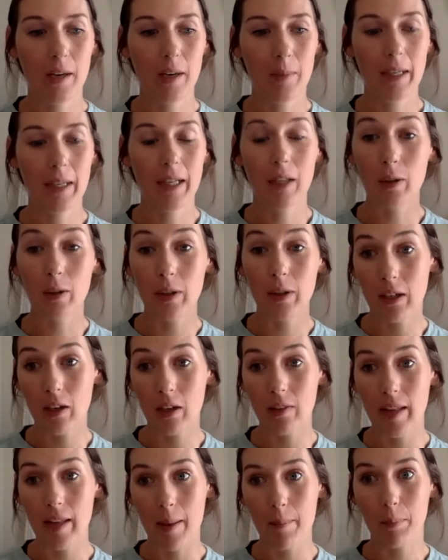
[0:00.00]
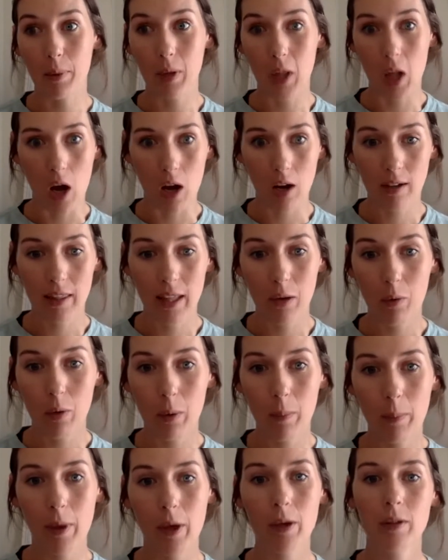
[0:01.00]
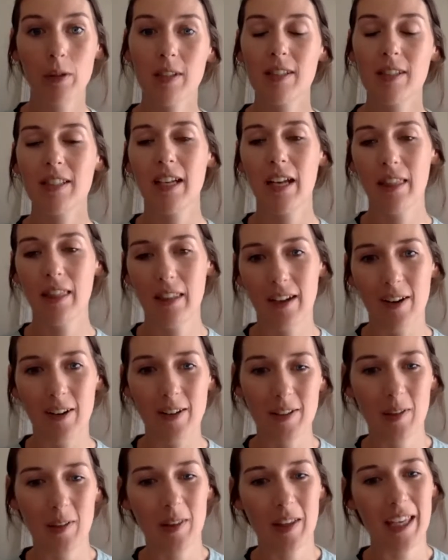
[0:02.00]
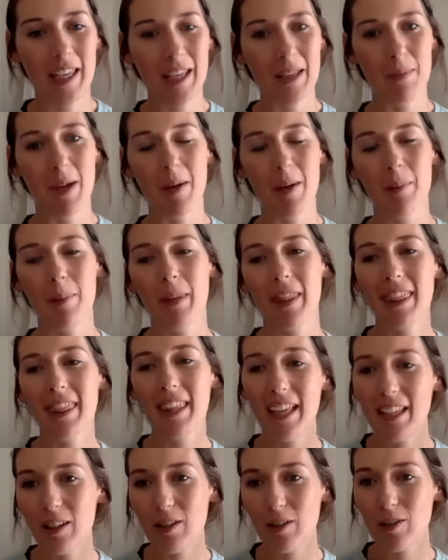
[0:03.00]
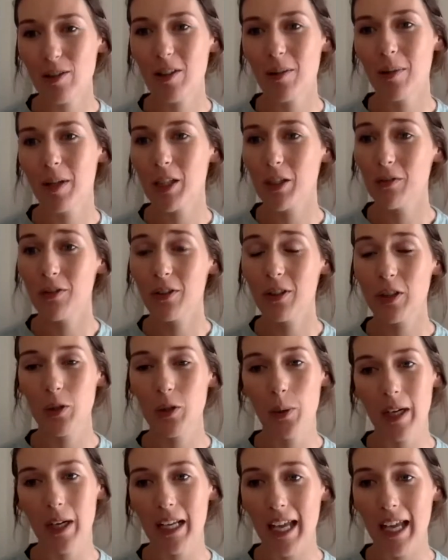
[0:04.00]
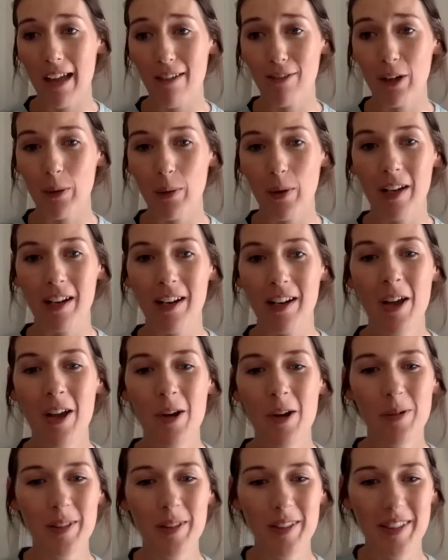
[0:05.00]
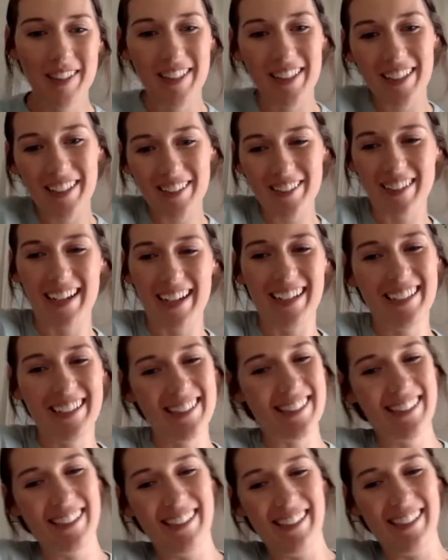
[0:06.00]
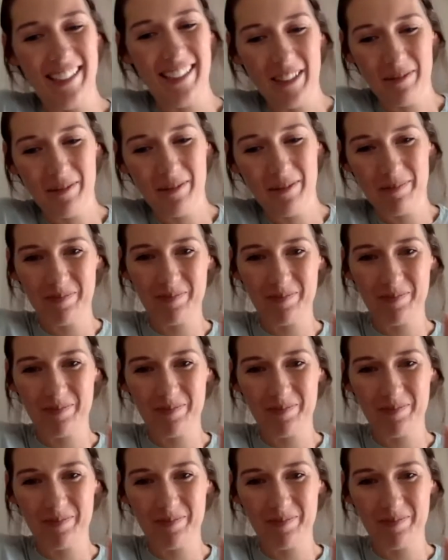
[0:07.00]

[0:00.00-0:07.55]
included on that blog that we'll post, and then also the email. But thank you so much for joining, everyone. We'll see you next time.